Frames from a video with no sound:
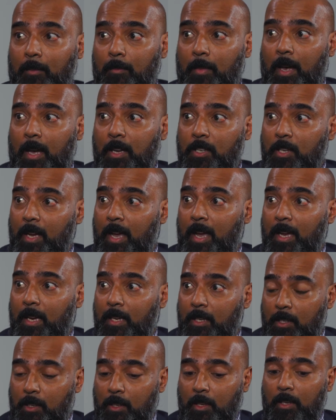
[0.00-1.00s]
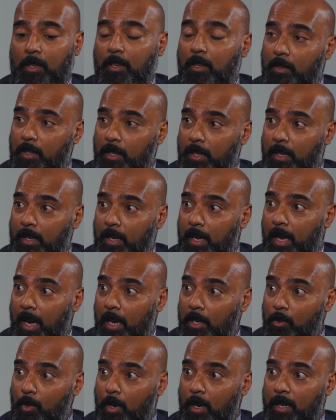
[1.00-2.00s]
at Marsh and the
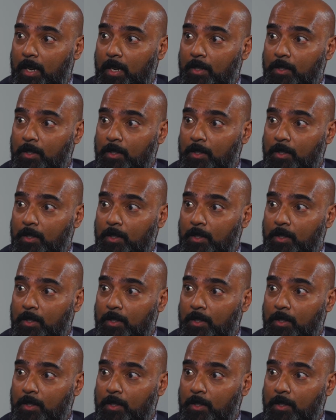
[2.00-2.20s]
underwriter